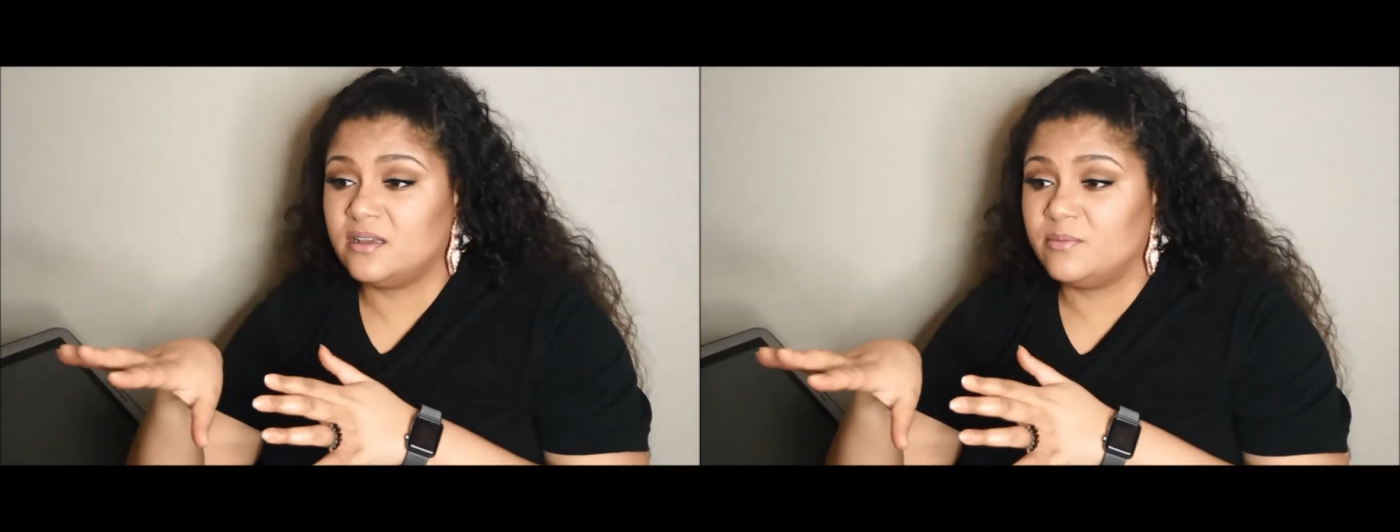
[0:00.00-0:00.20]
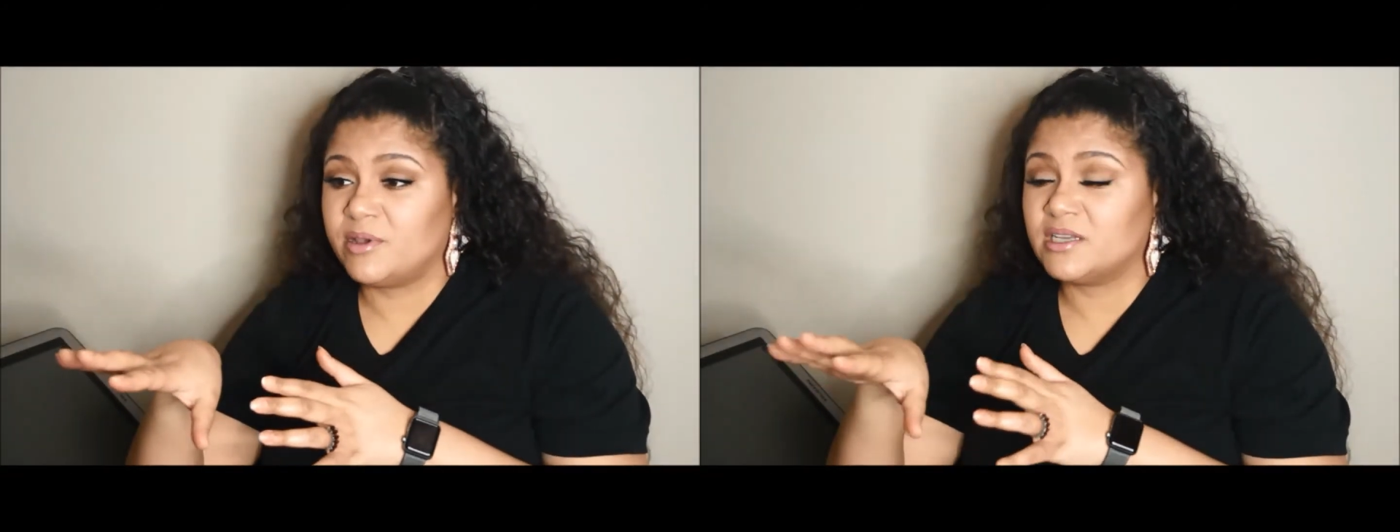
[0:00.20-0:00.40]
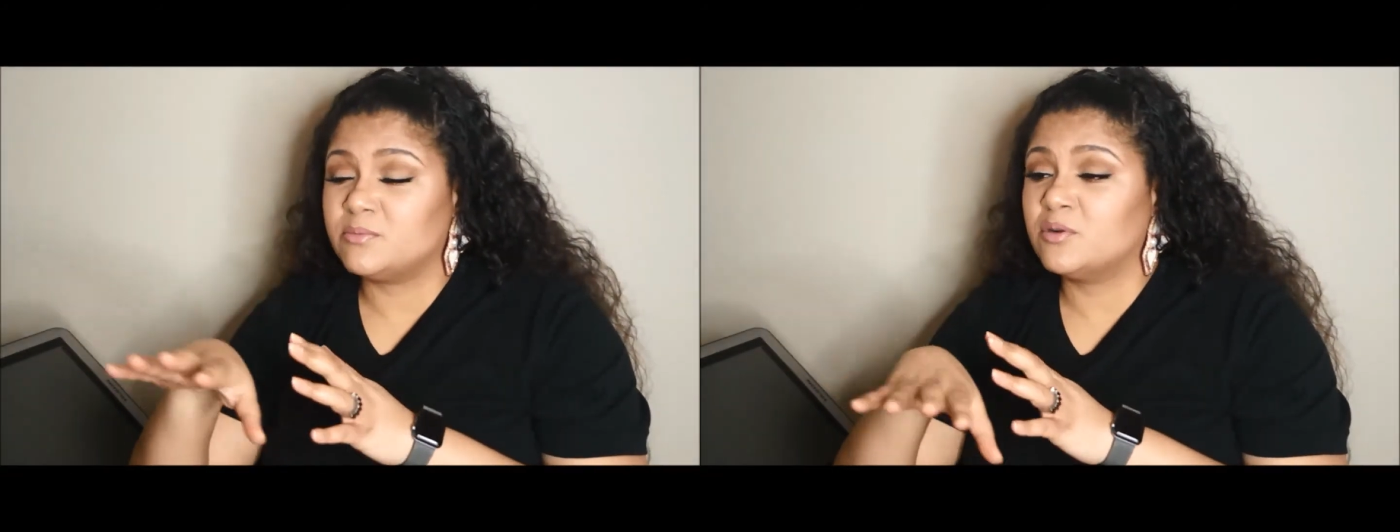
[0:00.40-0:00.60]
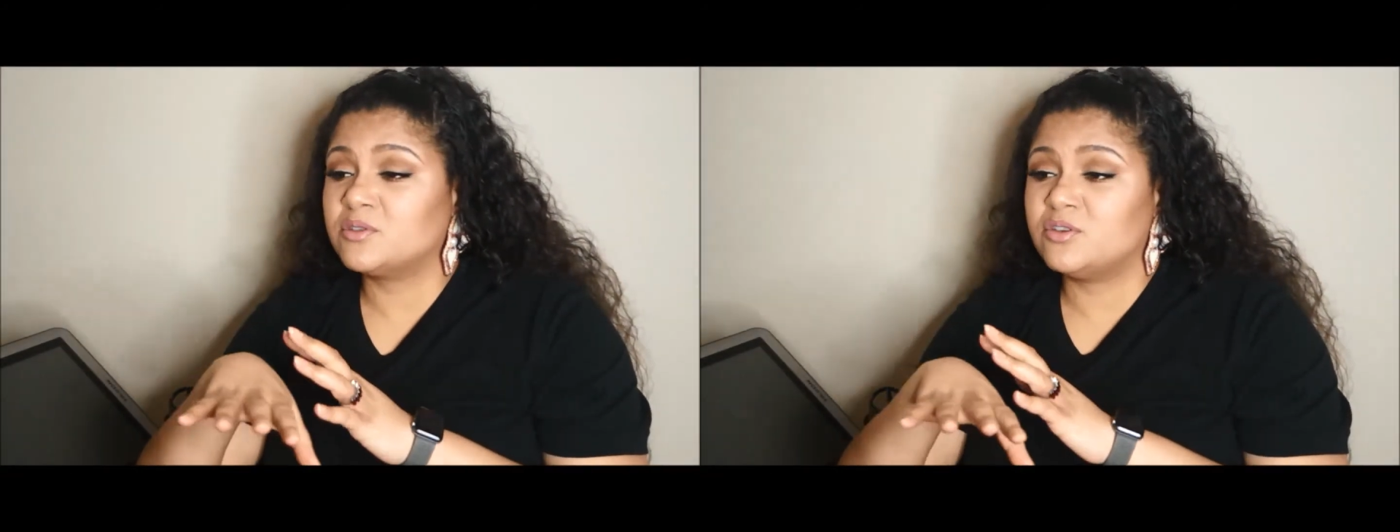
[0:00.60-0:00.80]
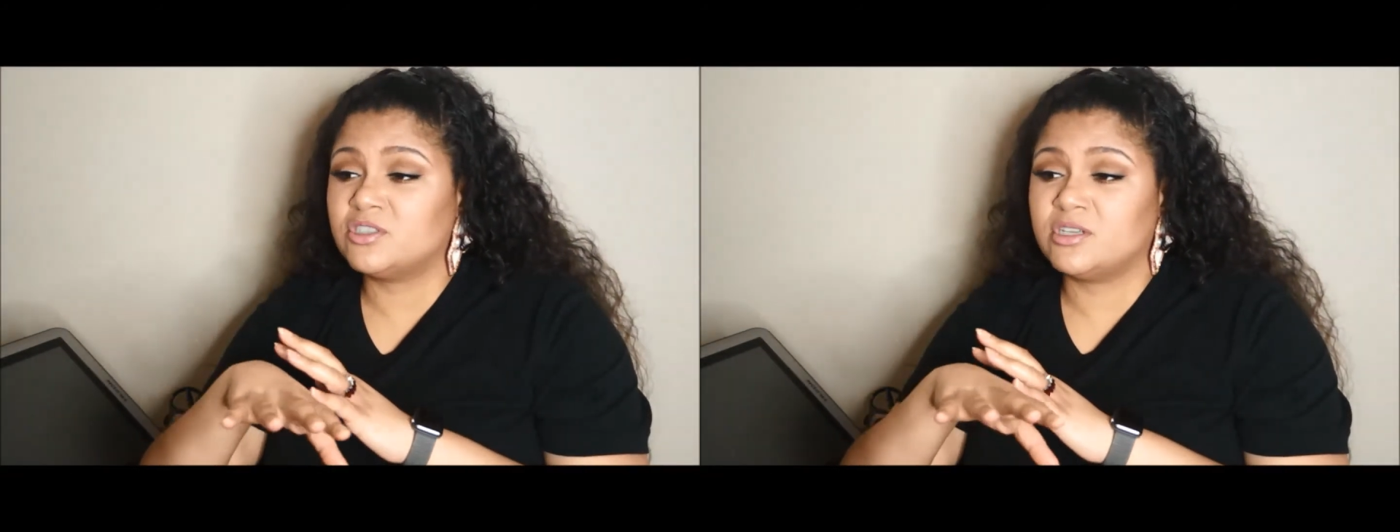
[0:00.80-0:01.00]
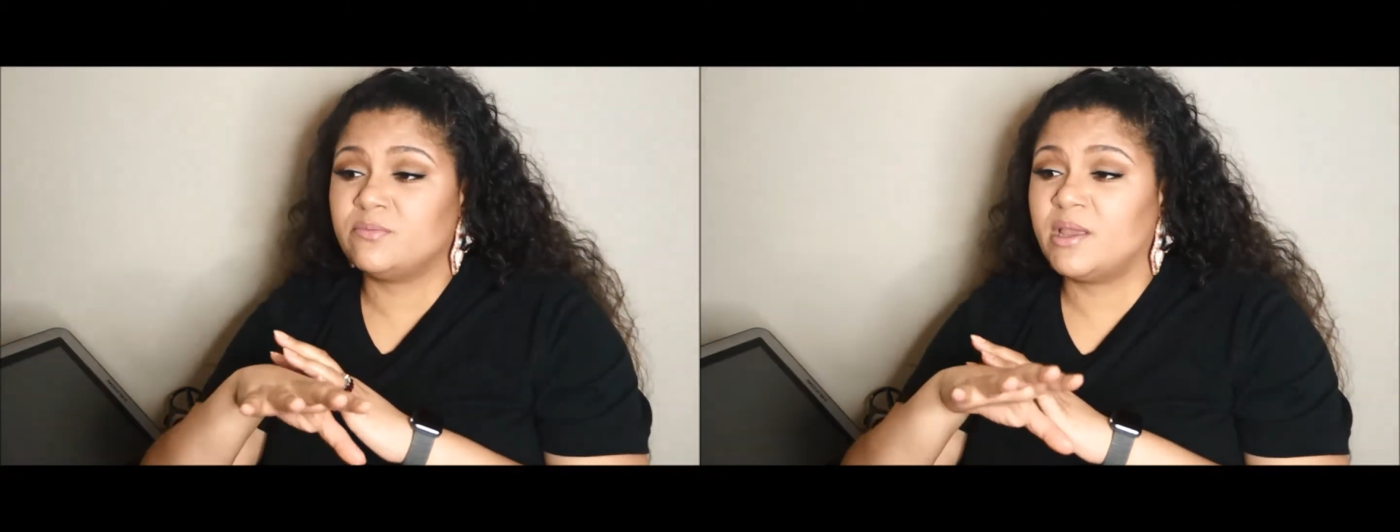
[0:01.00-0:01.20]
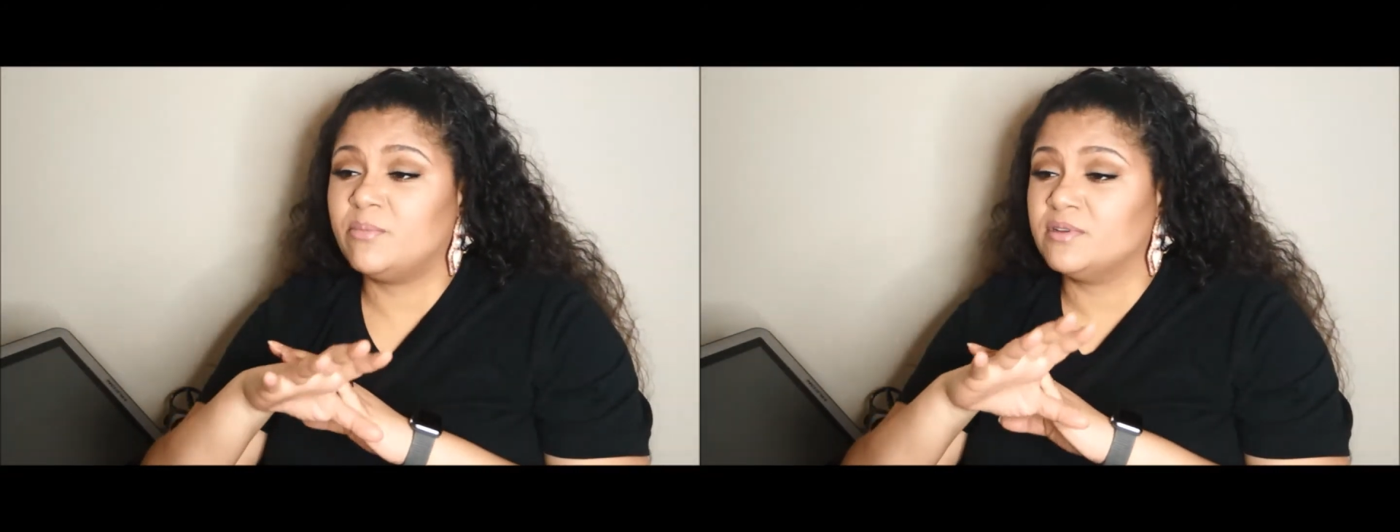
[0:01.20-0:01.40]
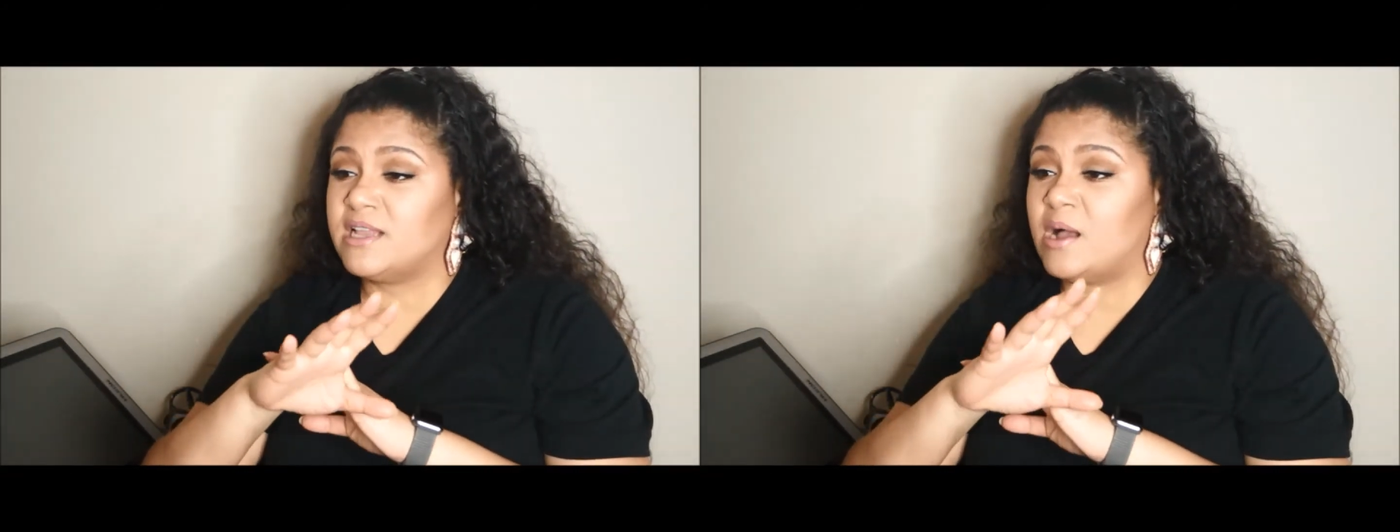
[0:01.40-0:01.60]
because most Christian
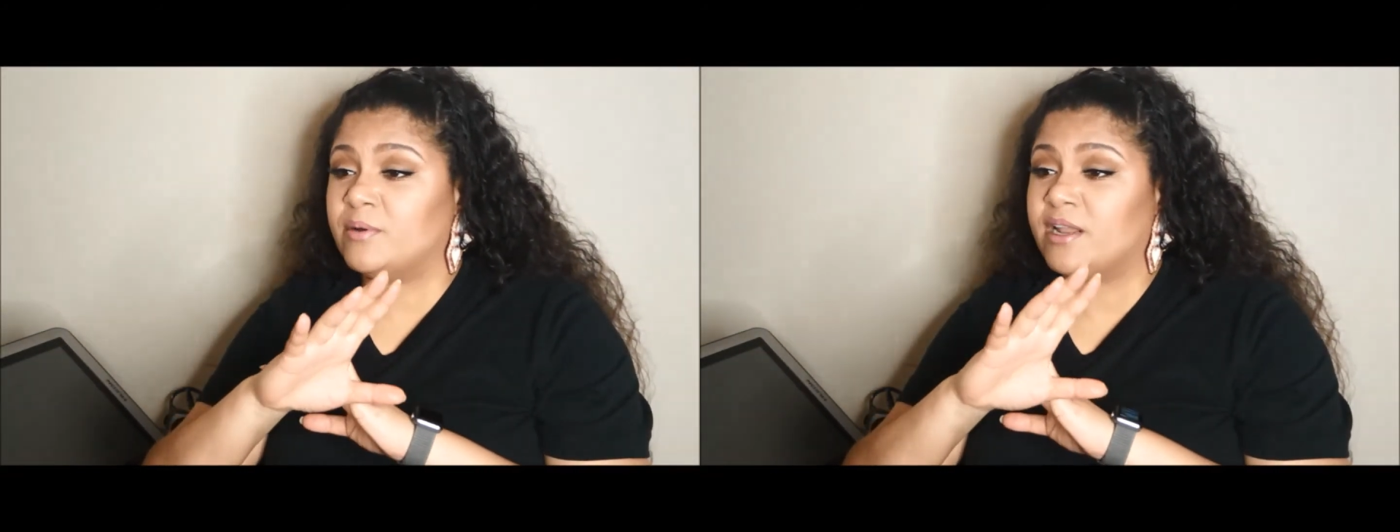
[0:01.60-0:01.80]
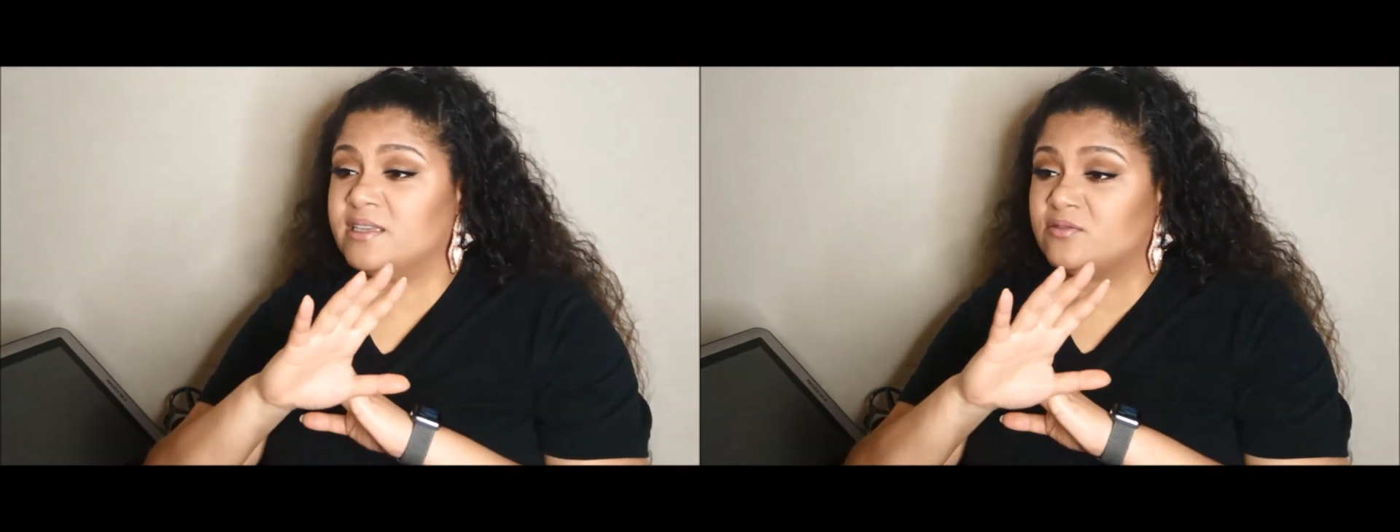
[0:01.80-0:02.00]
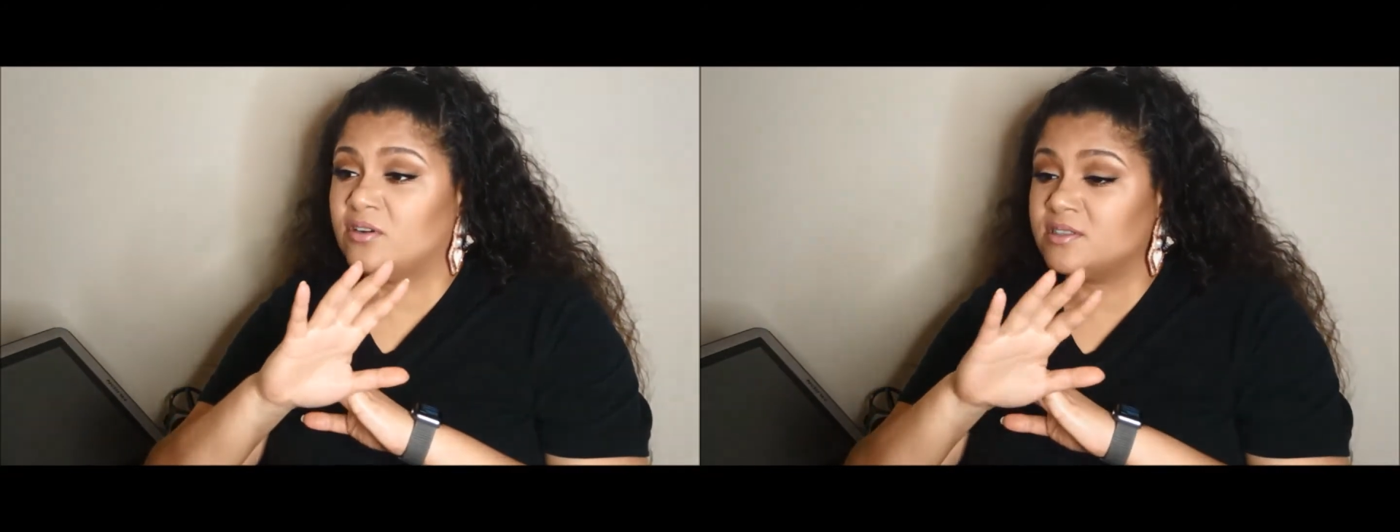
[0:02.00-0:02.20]
people nowadays are on